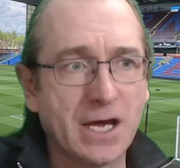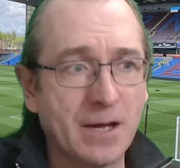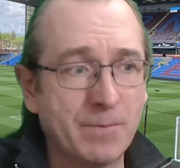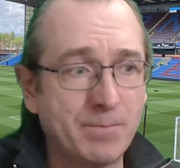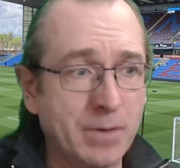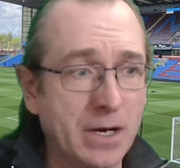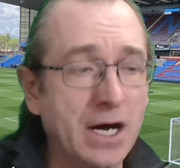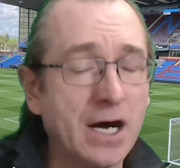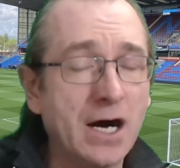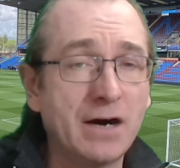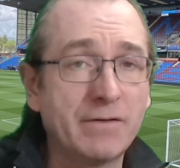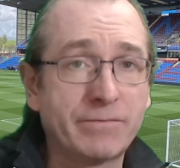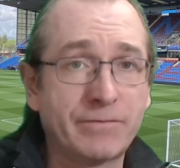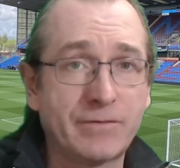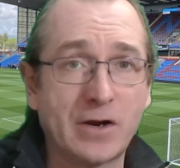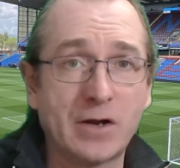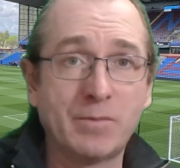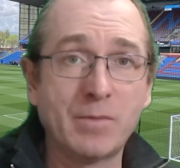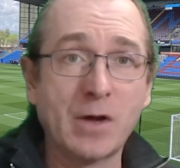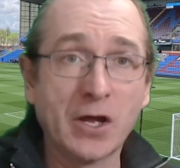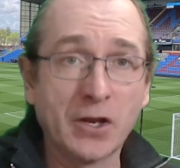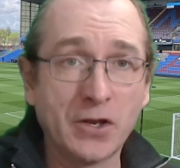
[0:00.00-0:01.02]
apart
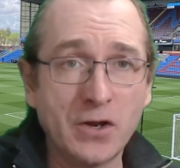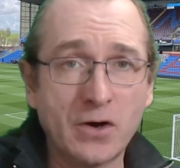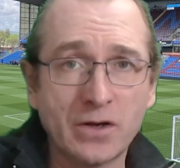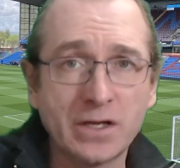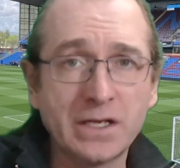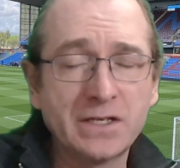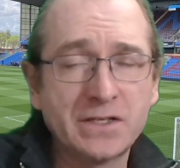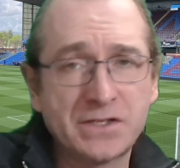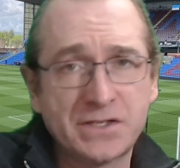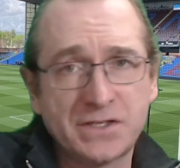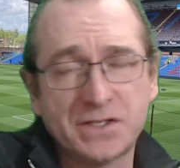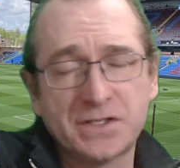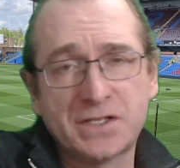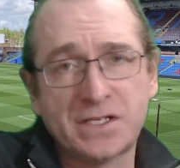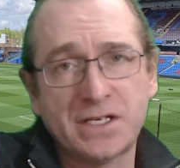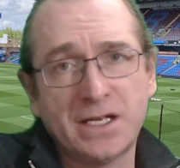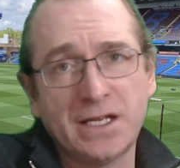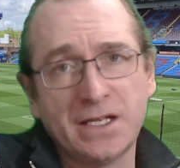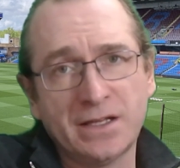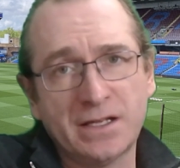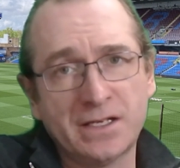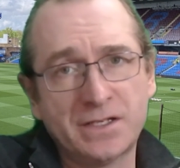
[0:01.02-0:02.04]
from annoyance at
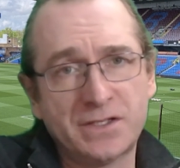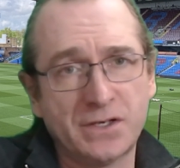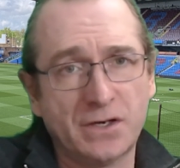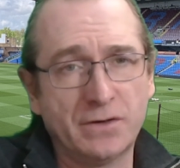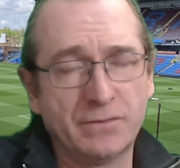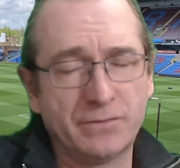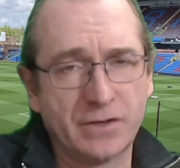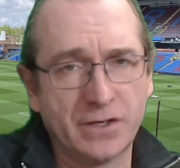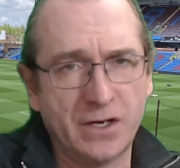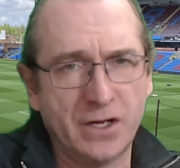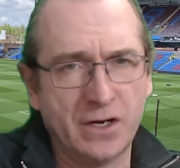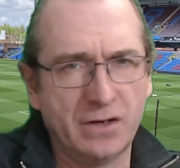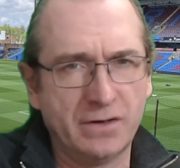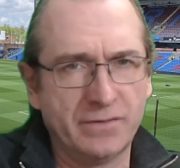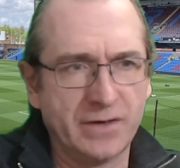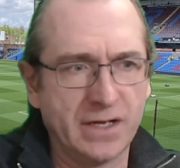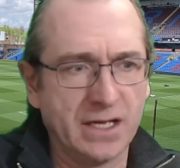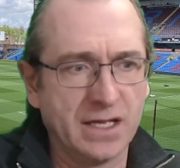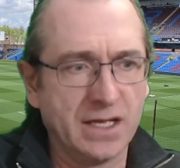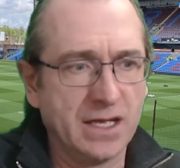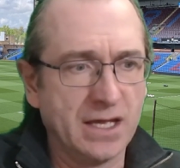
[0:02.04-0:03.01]
seeing this over and over.